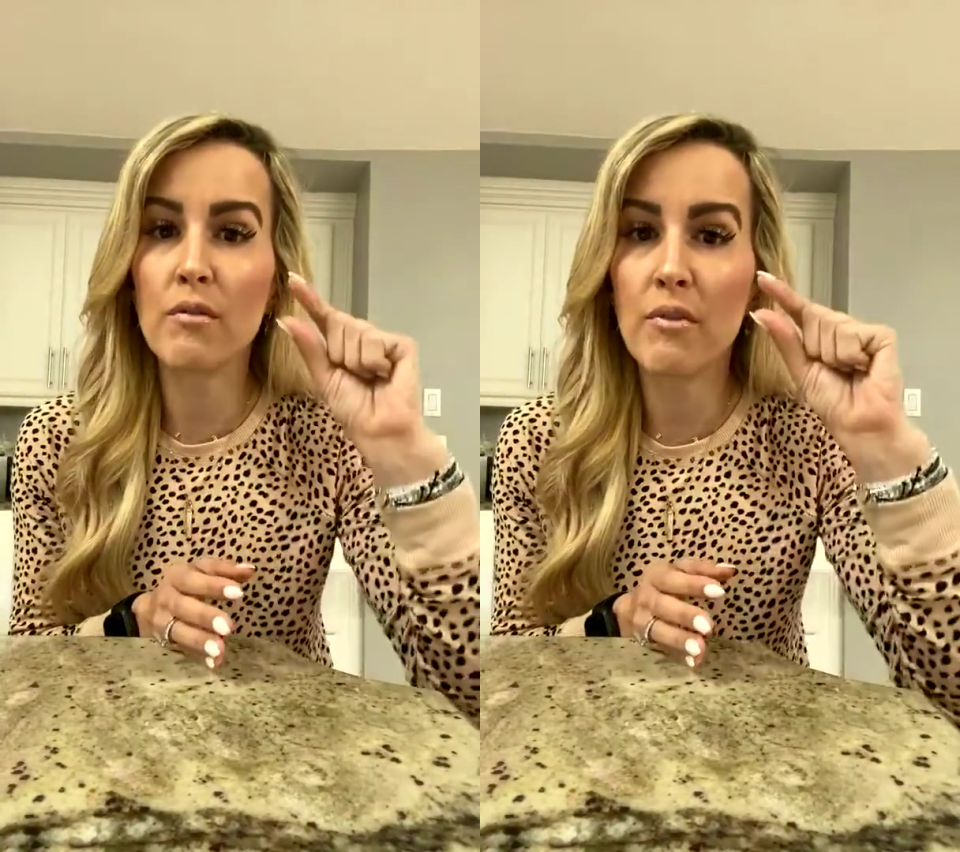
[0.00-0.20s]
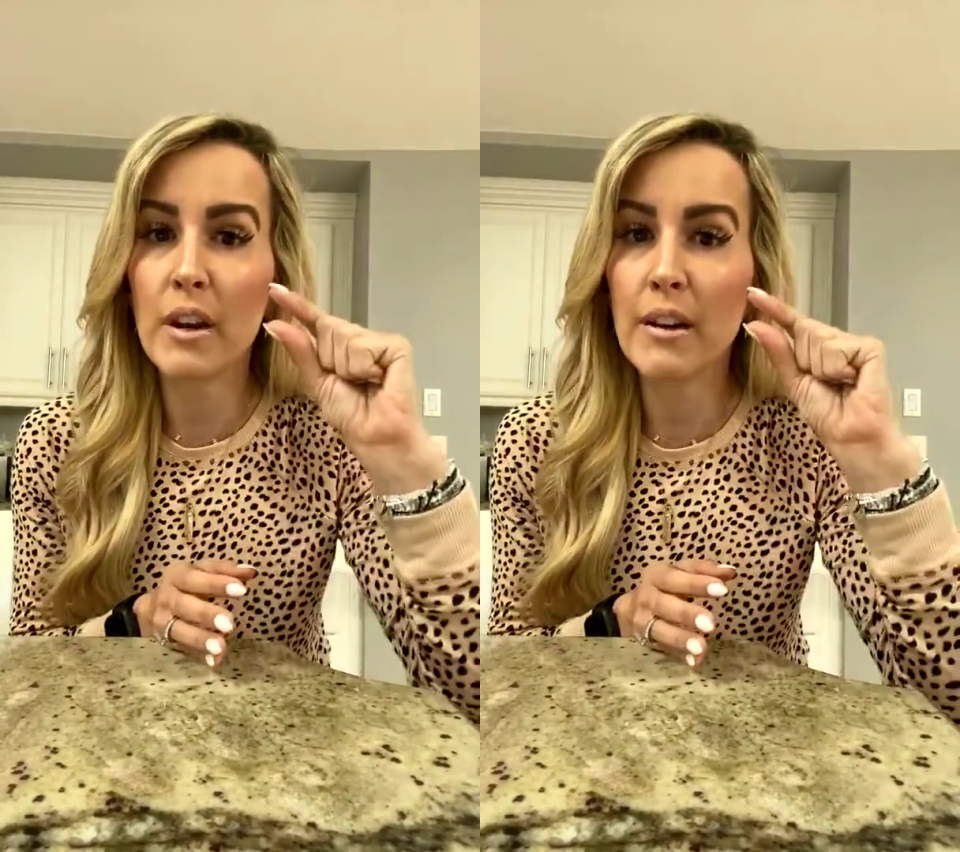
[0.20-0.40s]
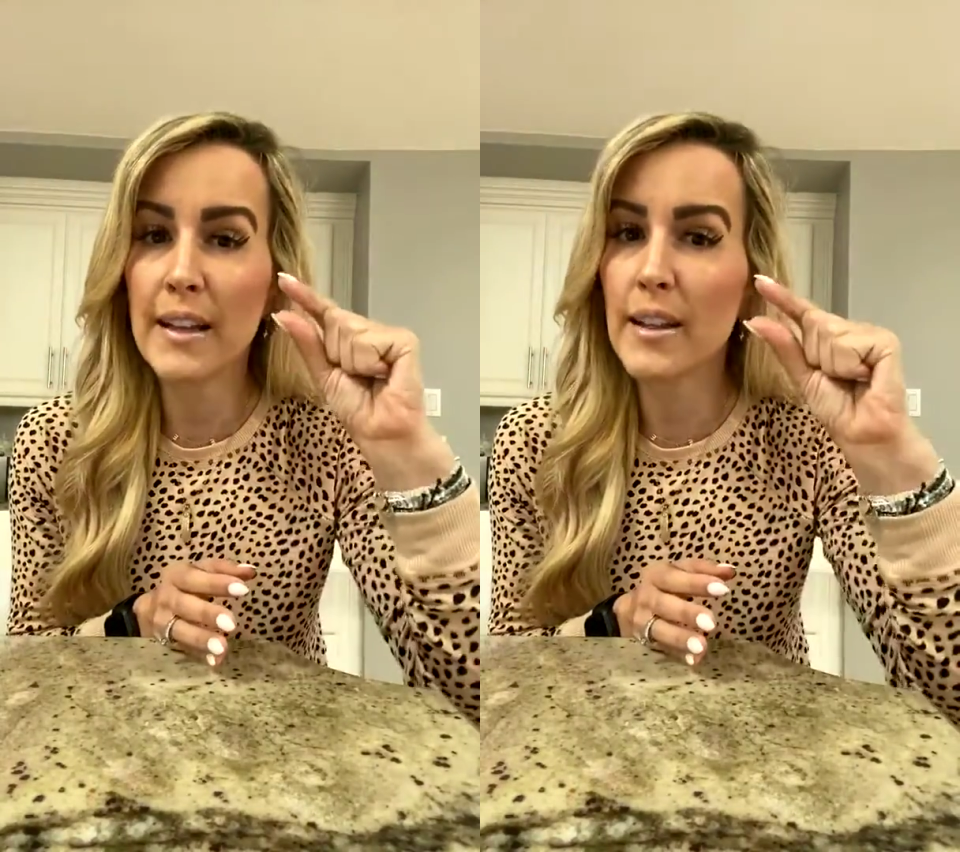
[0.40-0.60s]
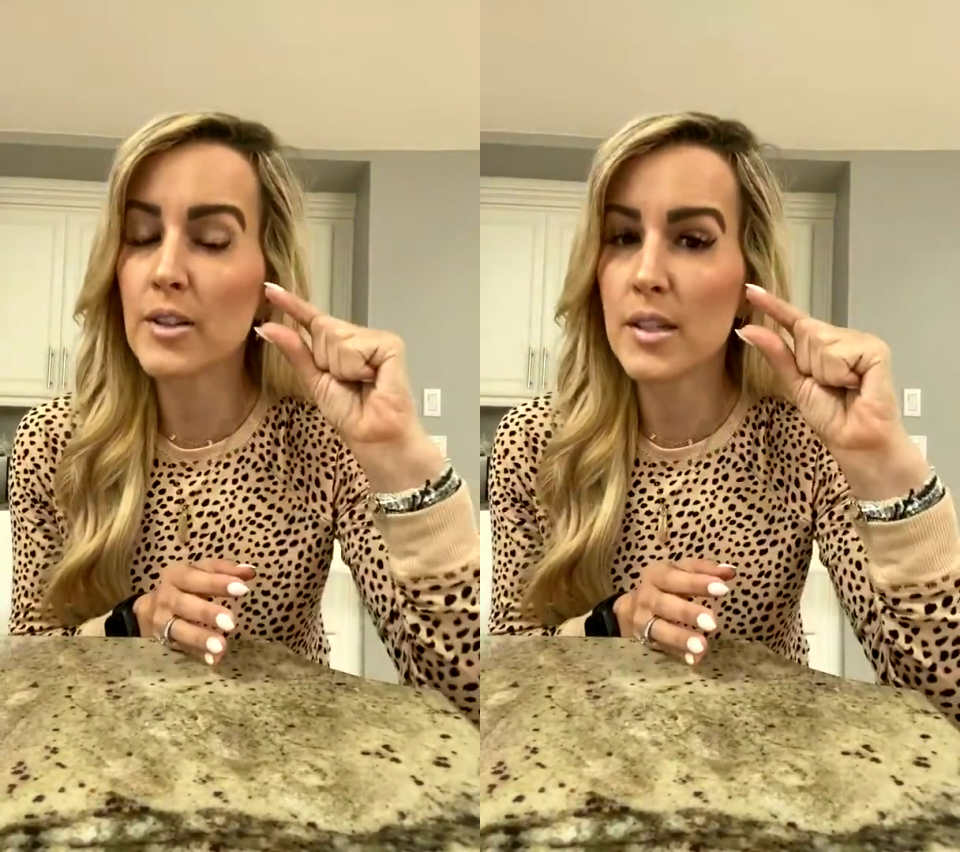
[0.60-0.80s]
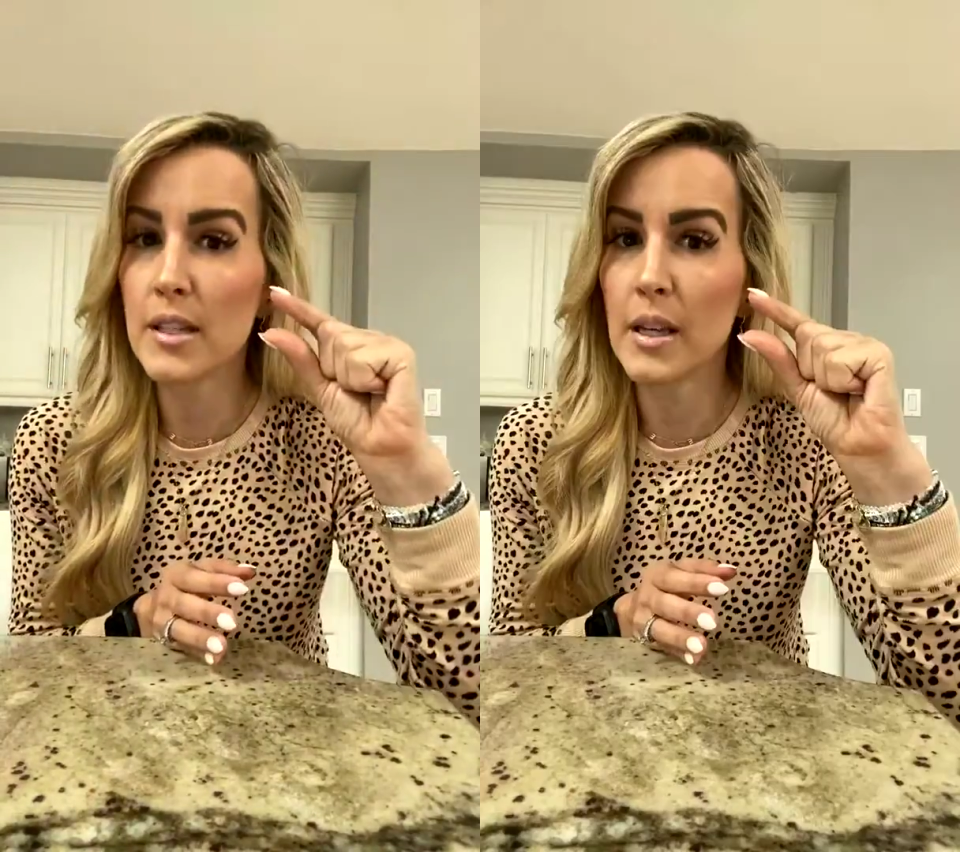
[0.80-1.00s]
very little
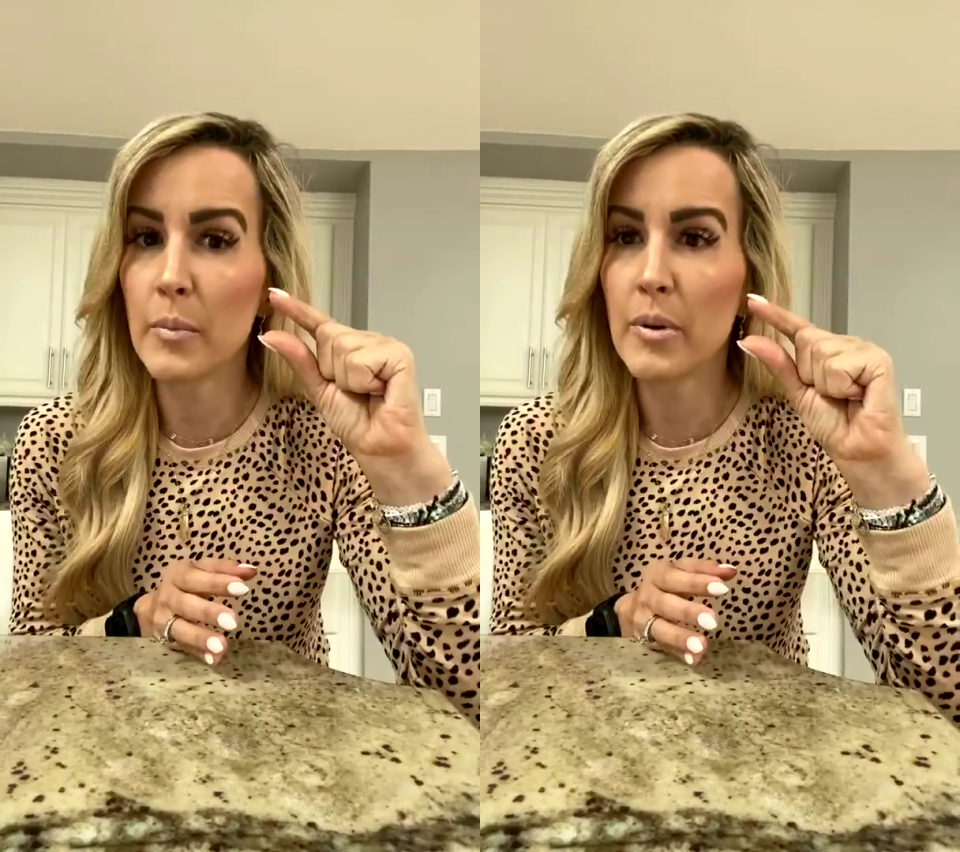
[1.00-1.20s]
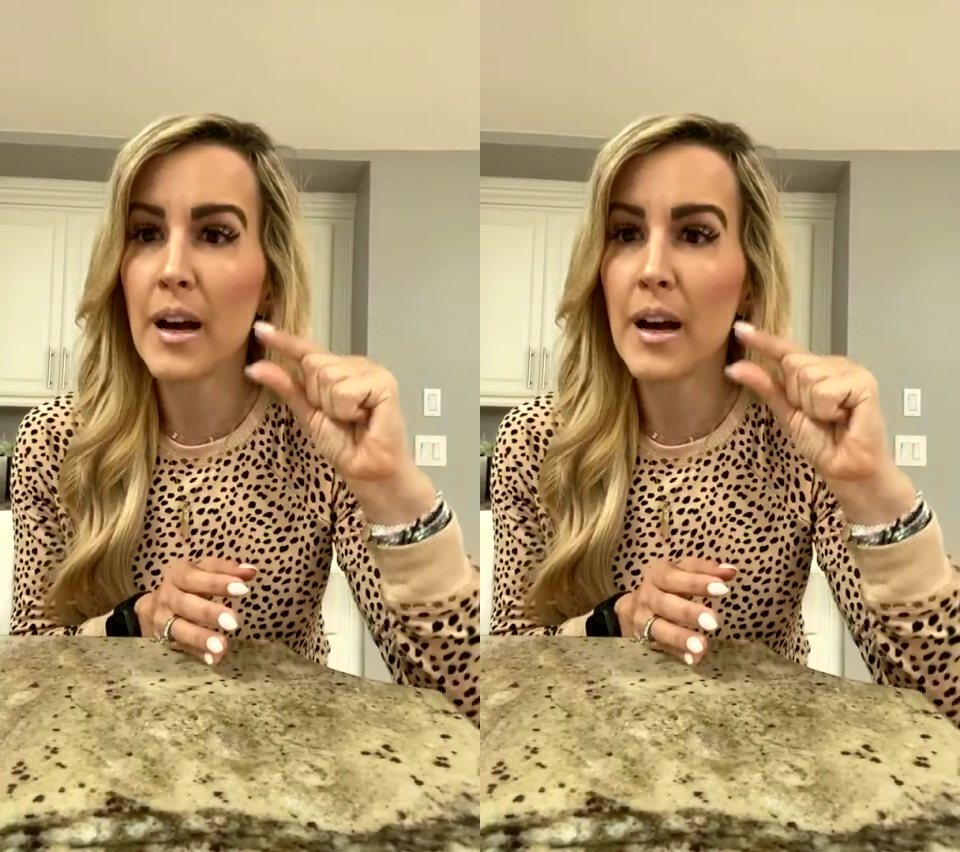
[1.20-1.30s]
sleep.